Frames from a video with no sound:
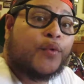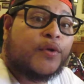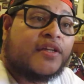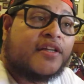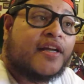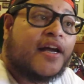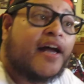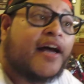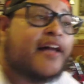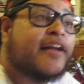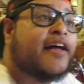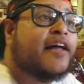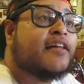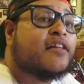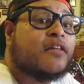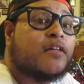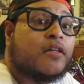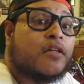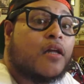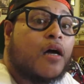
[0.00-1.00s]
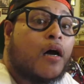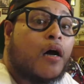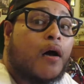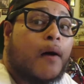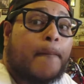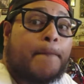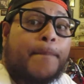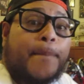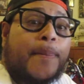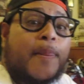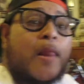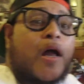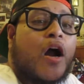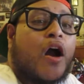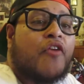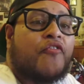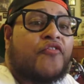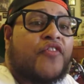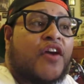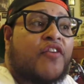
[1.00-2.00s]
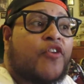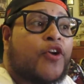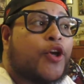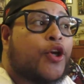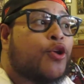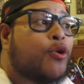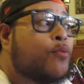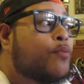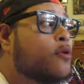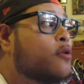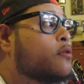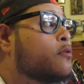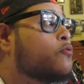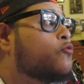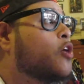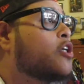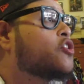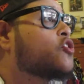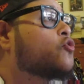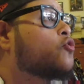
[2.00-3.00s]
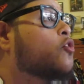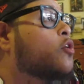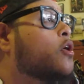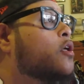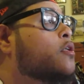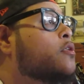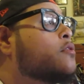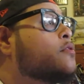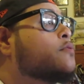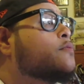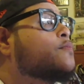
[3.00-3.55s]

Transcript: with Dad at the, our favorite Cuban restaurant.